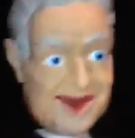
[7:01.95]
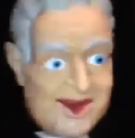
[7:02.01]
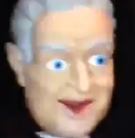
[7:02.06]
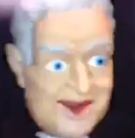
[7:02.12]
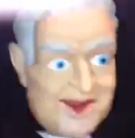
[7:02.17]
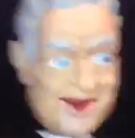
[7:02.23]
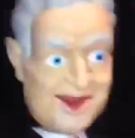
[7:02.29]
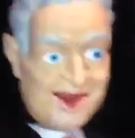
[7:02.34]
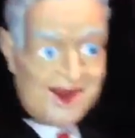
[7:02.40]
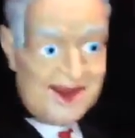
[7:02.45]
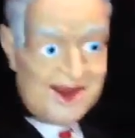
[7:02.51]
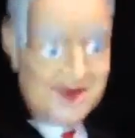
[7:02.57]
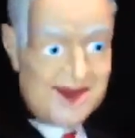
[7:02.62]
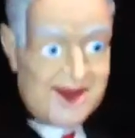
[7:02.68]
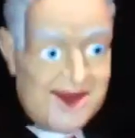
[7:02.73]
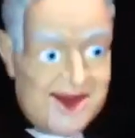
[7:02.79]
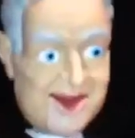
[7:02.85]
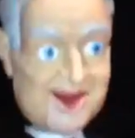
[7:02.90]
So
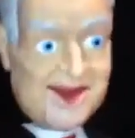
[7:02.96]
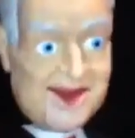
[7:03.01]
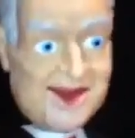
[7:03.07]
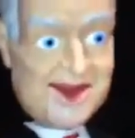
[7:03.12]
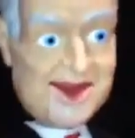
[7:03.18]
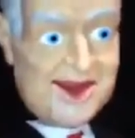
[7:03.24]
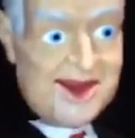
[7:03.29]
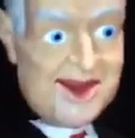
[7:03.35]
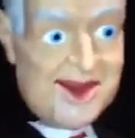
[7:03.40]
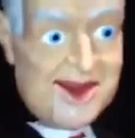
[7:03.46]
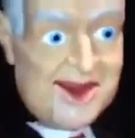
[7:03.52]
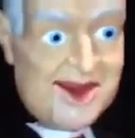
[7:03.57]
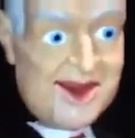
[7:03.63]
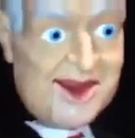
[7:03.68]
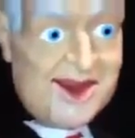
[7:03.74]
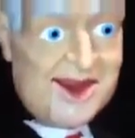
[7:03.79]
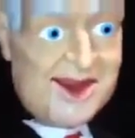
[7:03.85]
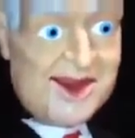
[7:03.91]
yeah, review
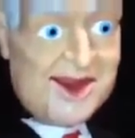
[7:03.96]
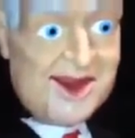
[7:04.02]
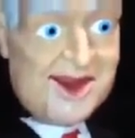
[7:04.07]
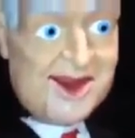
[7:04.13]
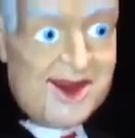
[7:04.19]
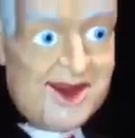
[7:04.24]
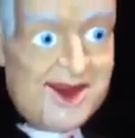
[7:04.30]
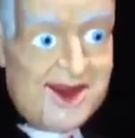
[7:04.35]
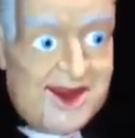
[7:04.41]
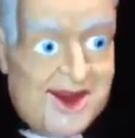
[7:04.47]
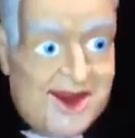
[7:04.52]
coming up next.